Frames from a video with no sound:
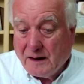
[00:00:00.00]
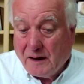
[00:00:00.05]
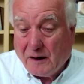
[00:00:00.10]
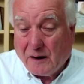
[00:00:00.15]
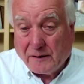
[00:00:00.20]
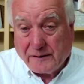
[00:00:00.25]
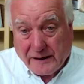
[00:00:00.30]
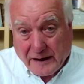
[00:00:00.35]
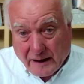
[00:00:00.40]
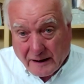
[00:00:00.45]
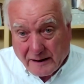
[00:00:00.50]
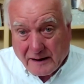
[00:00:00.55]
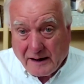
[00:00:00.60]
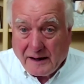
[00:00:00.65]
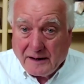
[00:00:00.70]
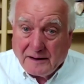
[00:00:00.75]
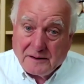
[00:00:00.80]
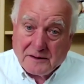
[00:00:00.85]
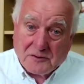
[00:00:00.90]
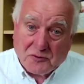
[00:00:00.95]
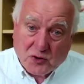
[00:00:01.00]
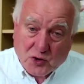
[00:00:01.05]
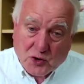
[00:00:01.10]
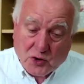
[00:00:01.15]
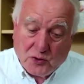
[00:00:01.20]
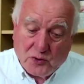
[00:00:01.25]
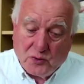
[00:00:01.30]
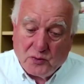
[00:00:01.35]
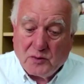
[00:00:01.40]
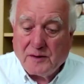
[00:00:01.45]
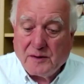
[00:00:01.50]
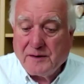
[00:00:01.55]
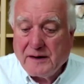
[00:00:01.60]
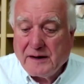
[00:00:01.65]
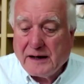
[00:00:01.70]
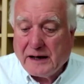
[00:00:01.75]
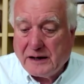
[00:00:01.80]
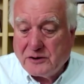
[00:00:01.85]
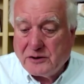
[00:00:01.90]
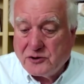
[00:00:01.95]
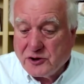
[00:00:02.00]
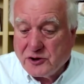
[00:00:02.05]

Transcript: On the other hand, true, in